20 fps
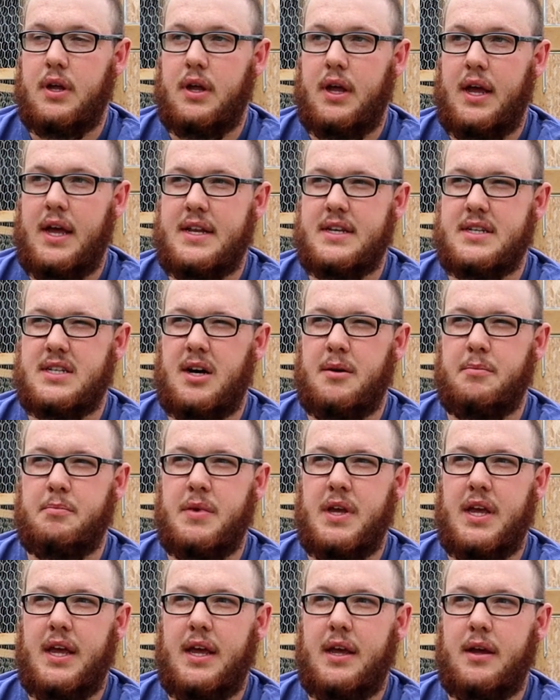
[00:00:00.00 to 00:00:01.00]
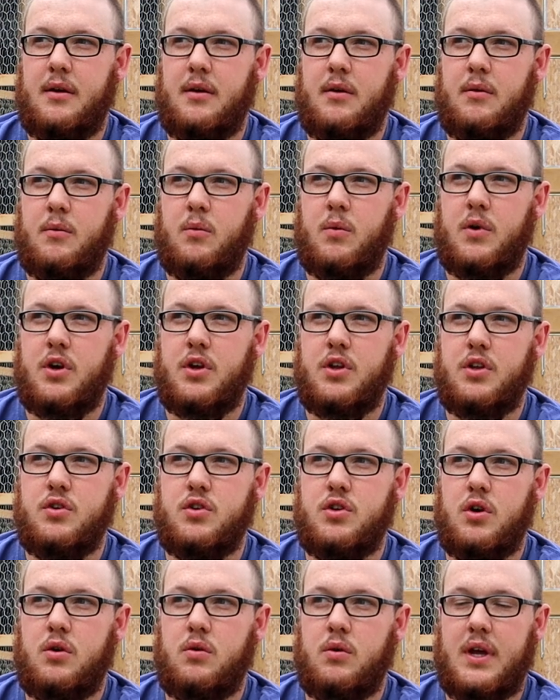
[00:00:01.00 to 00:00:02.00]
ends up being where you
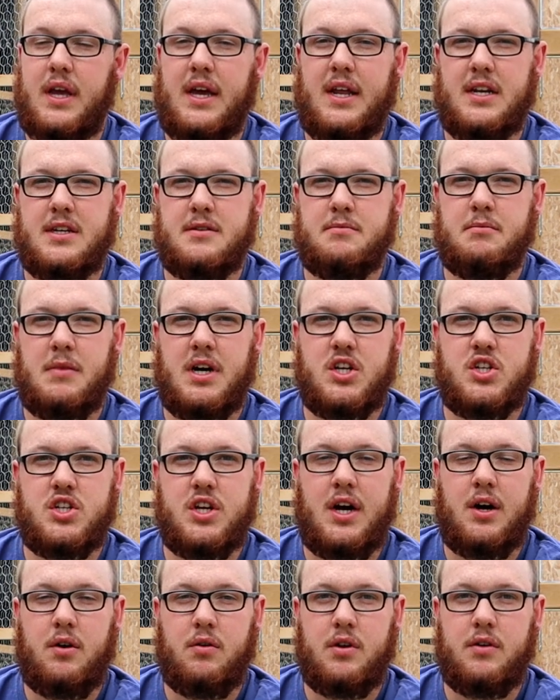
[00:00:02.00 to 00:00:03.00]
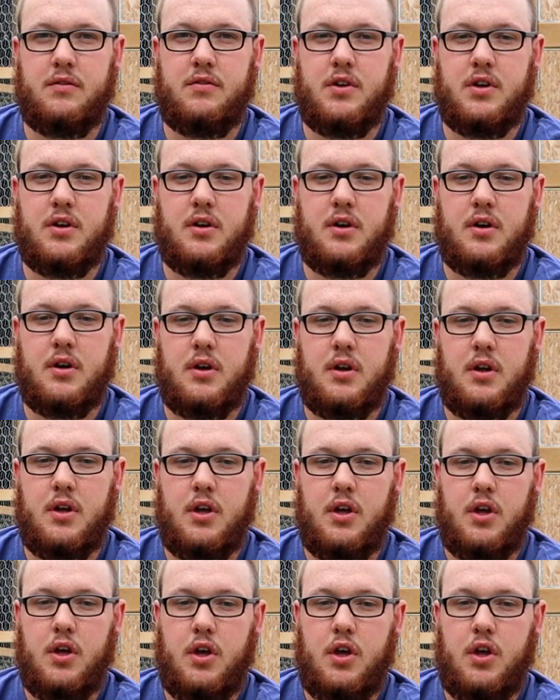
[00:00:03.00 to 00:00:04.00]
don't get as much out of your
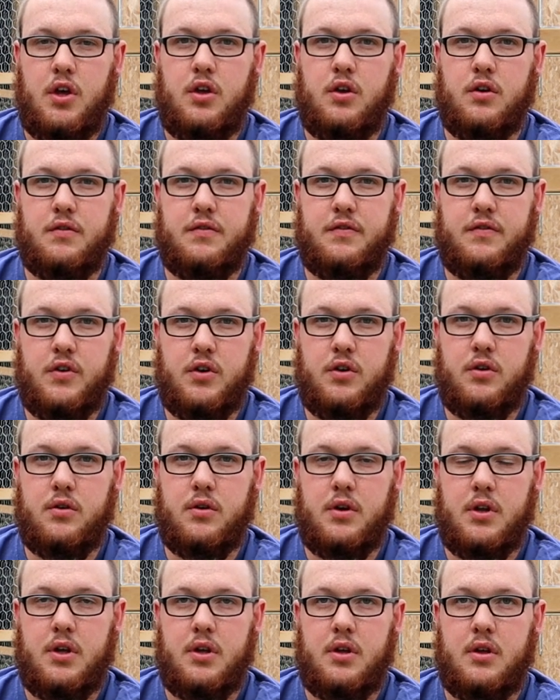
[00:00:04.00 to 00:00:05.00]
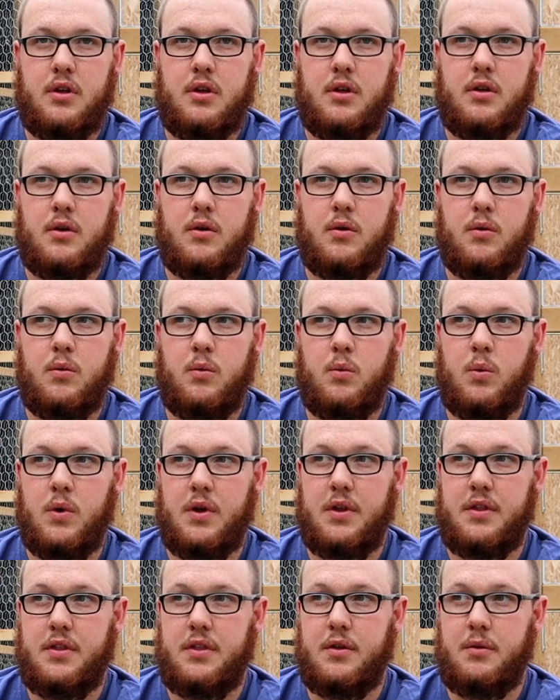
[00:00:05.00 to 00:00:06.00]
food
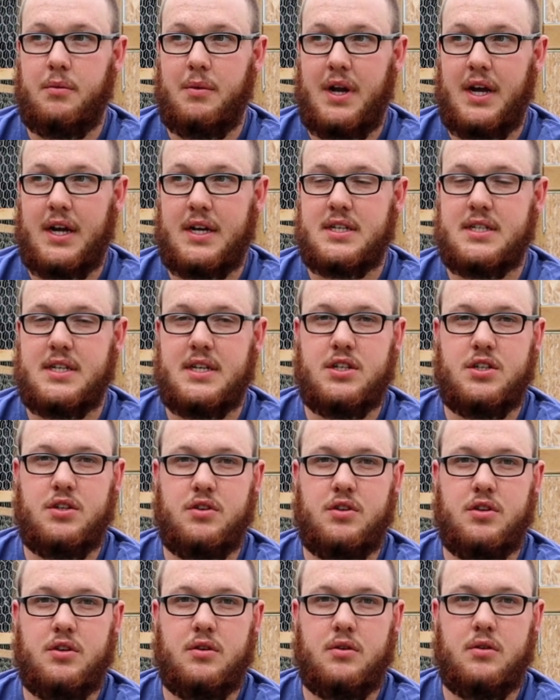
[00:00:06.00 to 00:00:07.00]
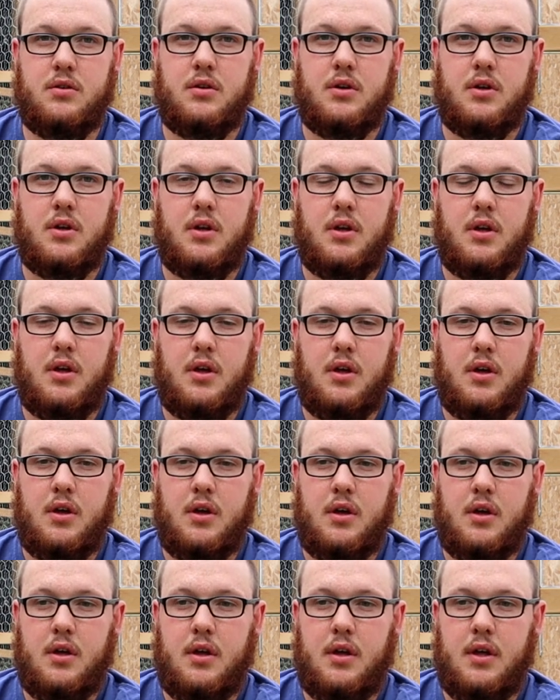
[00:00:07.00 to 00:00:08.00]
with the Rex as you do
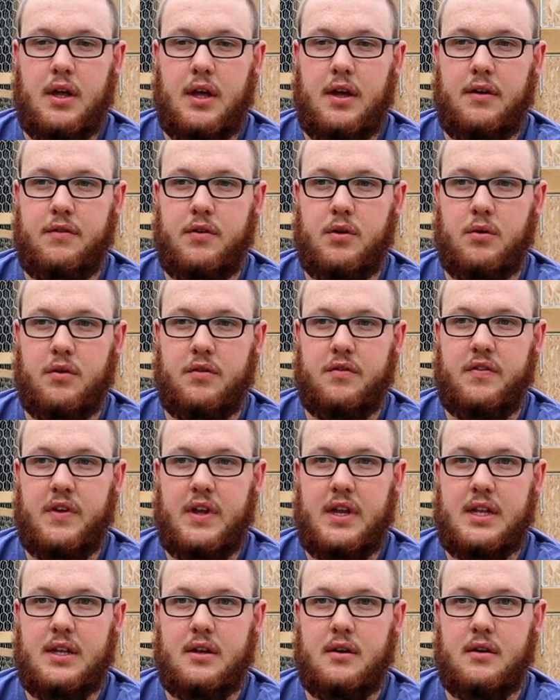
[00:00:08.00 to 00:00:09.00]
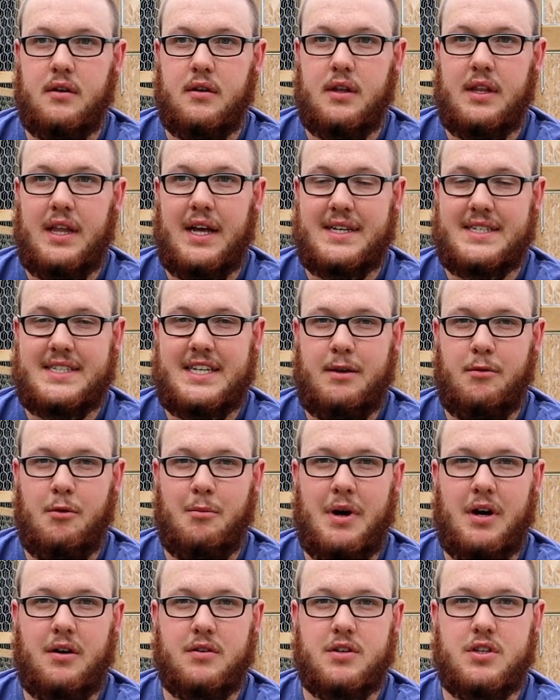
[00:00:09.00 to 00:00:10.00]
if you were feeding that same
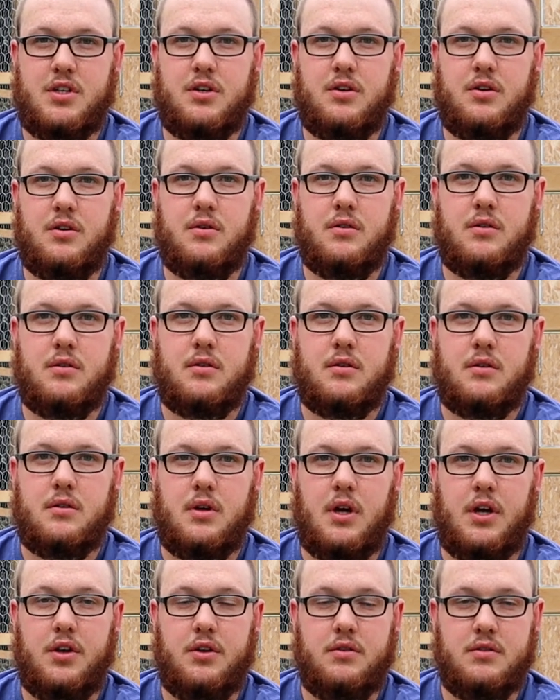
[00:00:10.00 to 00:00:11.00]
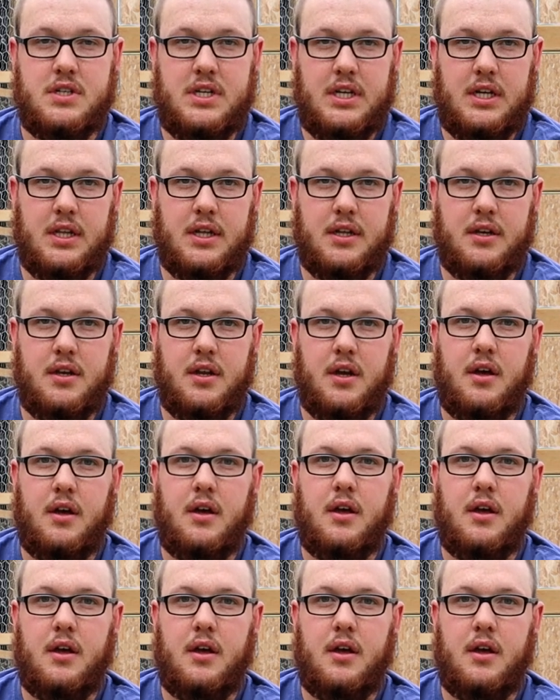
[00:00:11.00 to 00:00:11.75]
amount to a New Zealand.